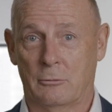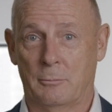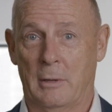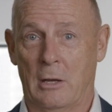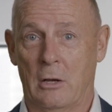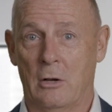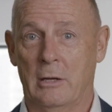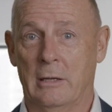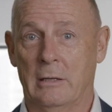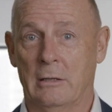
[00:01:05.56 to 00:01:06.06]

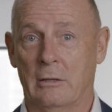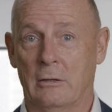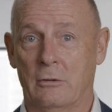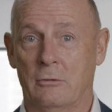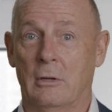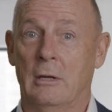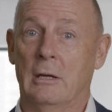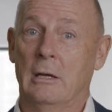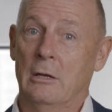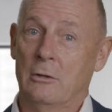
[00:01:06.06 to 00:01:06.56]
behind it
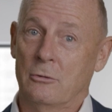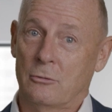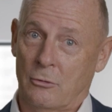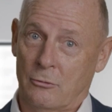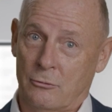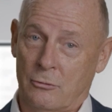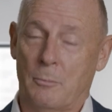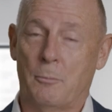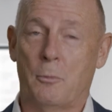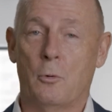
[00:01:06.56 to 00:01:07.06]
to
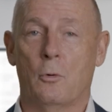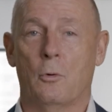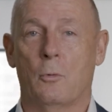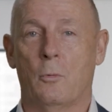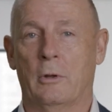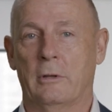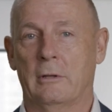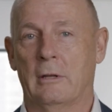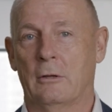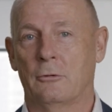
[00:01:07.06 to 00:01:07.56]
support
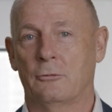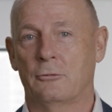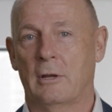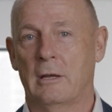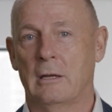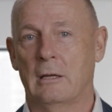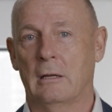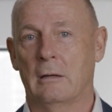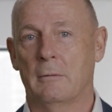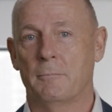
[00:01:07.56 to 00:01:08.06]
what they're
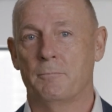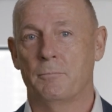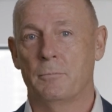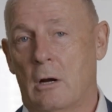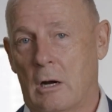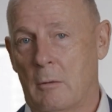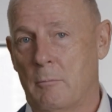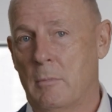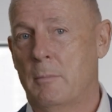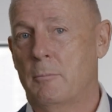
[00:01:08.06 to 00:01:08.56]
saying.
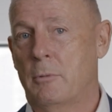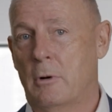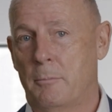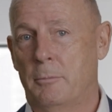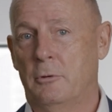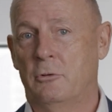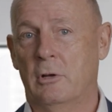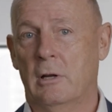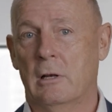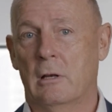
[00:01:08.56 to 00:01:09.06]
I remember a
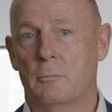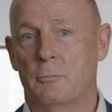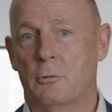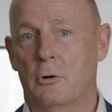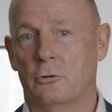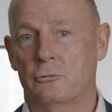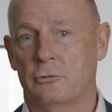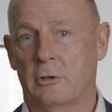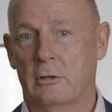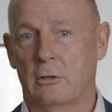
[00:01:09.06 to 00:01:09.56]
particular
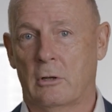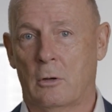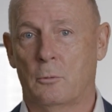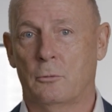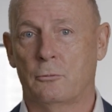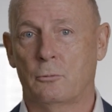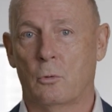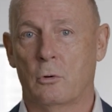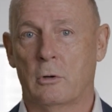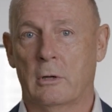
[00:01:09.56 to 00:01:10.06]
project I
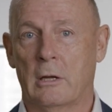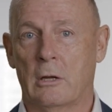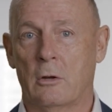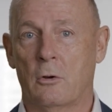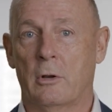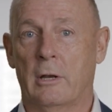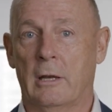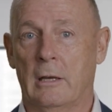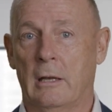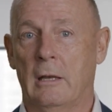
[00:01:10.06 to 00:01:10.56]
was working
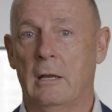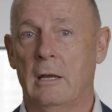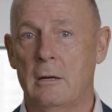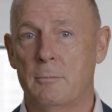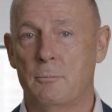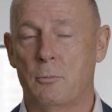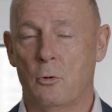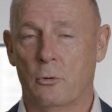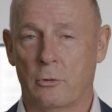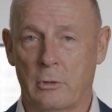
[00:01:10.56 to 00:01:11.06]
on at an
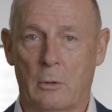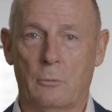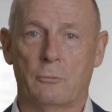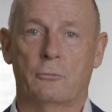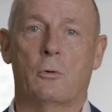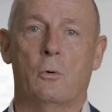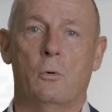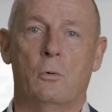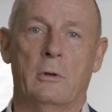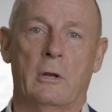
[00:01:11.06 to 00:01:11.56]
airport. I was
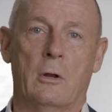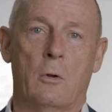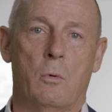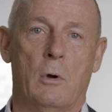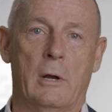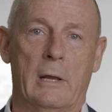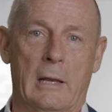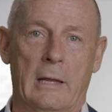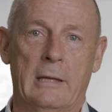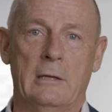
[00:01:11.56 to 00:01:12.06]
called in
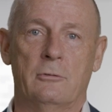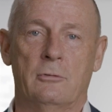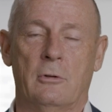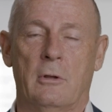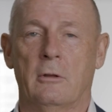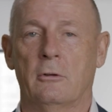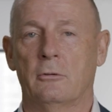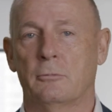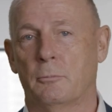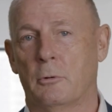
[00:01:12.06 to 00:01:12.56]
quite late to
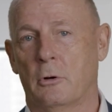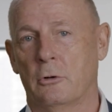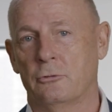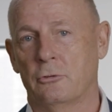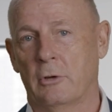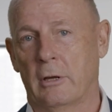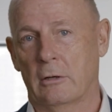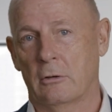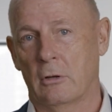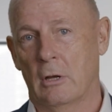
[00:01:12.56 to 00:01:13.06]
this
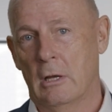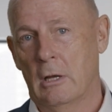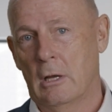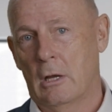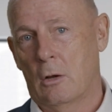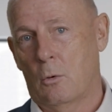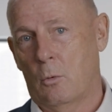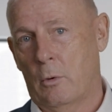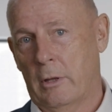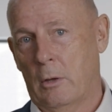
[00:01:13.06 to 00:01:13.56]
project,
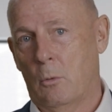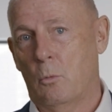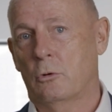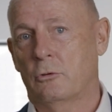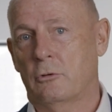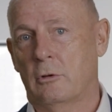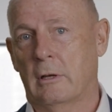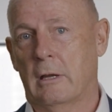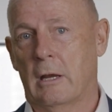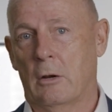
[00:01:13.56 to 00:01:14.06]
where they
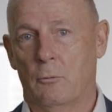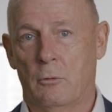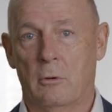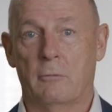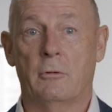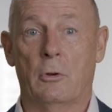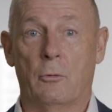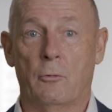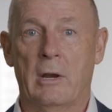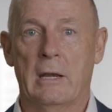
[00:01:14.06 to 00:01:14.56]
wanted to get rid of
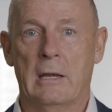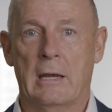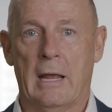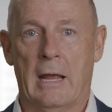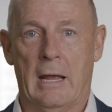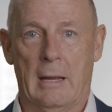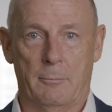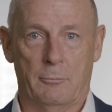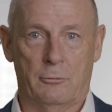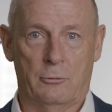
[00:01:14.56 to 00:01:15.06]
the red
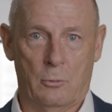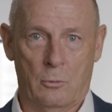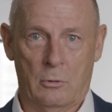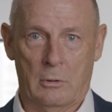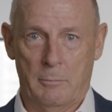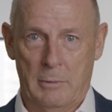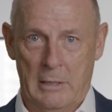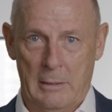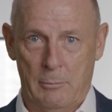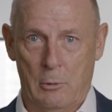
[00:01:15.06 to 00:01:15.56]
caps, who are the
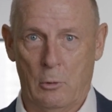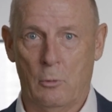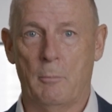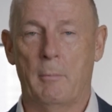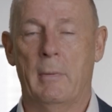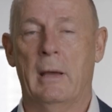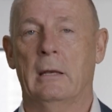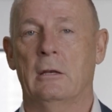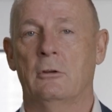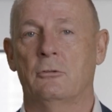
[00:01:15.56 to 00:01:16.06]
people who
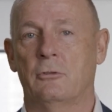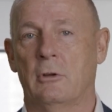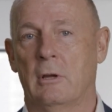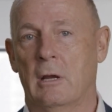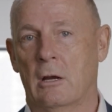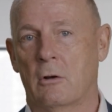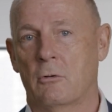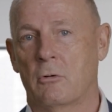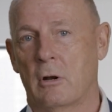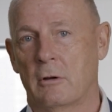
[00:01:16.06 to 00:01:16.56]
manage the
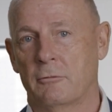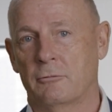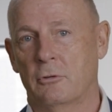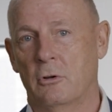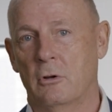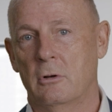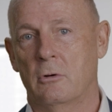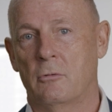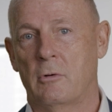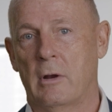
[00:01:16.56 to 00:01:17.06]
aircraft
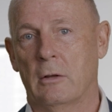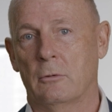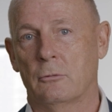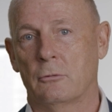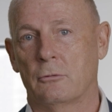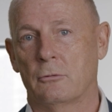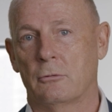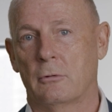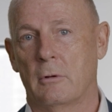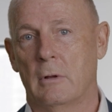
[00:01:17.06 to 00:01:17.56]

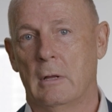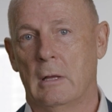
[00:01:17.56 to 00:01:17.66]
turnarounds.